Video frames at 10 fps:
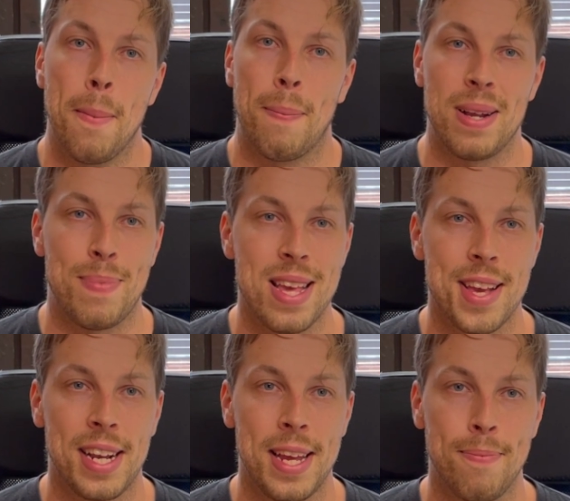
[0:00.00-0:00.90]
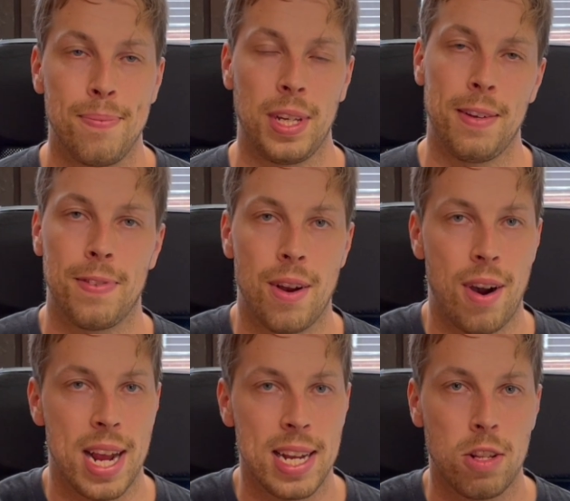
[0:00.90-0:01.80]
but basically if there are
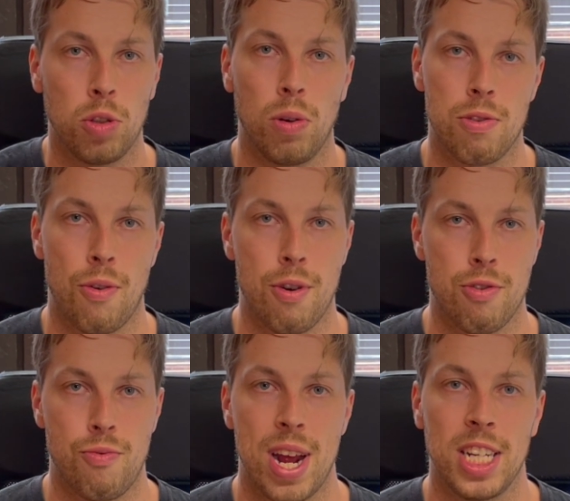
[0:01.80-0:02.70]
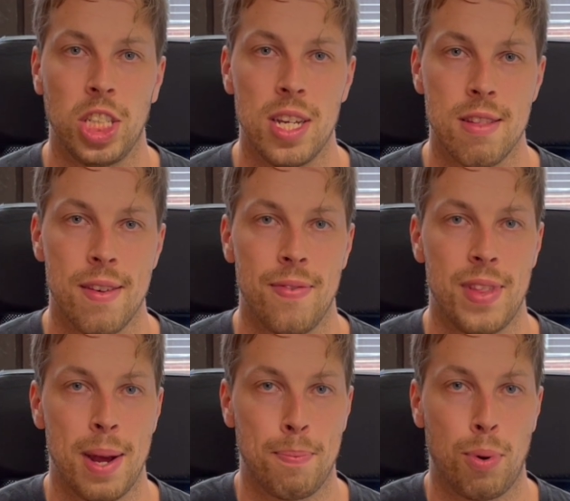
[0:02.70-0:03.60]
any tools or strategies
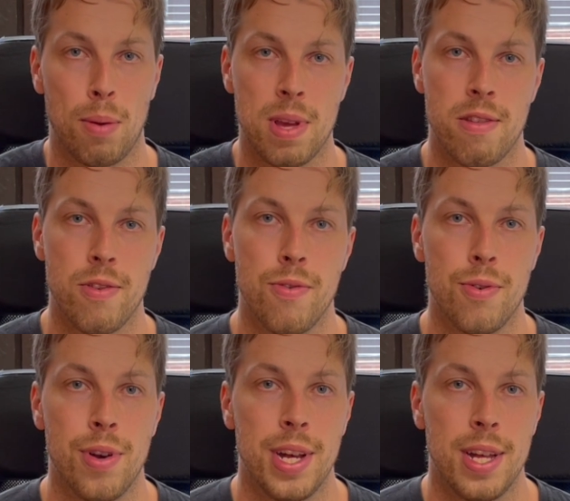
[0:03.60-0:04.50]
that promise you